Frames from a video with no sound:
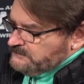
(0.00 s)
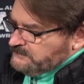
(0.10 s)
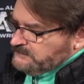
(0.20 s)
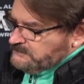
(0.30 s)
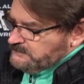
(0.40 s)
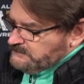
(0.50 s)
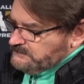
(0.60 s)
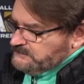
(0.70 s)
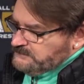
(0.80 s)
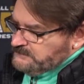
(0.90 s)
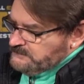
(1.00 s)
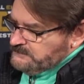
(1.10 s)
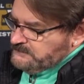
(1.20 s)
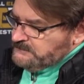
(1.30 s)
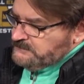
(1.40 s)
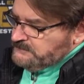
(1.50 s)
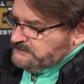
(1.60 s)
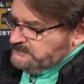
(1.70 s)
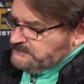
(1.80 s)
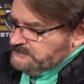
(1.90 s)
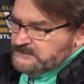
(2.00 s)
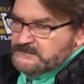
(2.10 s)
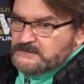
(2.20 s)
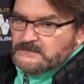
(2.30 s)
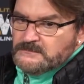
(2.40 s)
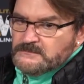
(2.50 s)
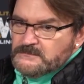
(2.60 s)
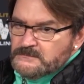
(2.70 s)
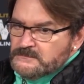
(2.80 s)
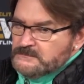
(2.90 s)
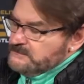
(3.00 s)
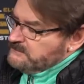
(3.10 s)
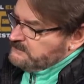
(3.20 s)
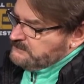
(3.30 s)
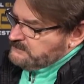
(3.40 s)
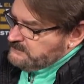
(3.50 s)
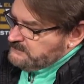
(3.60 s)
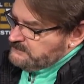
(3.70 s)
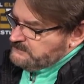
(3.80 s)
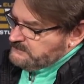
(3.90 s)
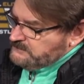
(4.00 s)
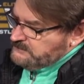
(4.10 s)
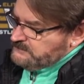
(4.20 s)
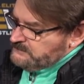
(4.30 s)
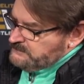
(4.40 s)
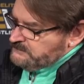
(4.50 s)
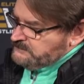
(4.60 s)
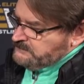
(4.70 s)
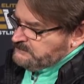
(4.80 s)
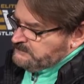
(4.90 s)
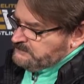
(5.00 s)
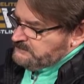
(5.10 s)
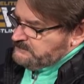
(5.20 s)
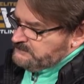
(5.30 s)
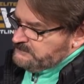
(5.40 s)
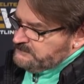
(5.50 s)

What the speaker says: No words are spoken by the person on screen.